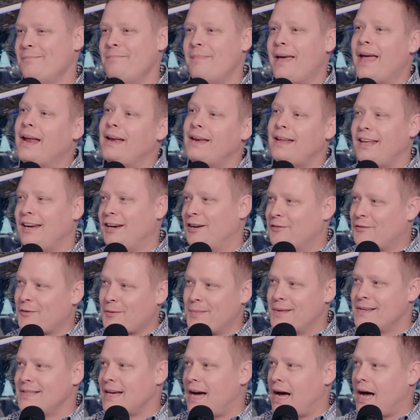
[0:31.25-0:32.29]
mandated
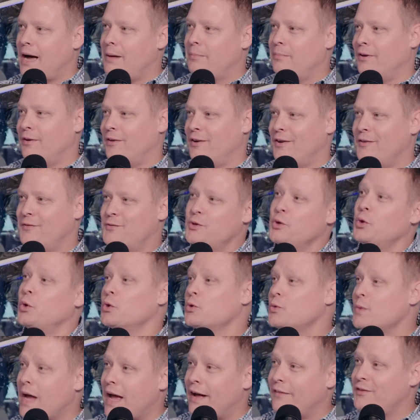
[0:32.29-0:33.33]
from the top of
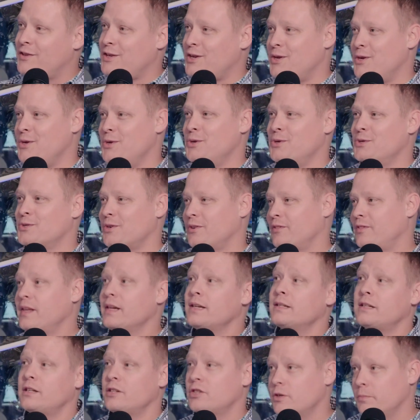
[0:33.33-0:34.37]
tools we have to use or
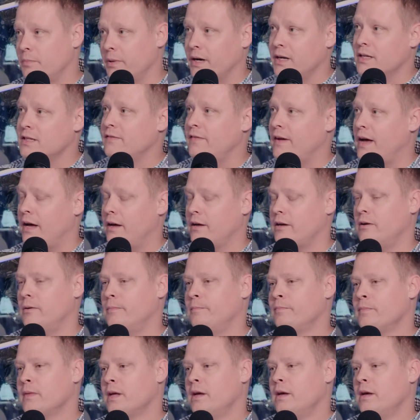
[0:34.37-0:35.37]
things that should bring us value.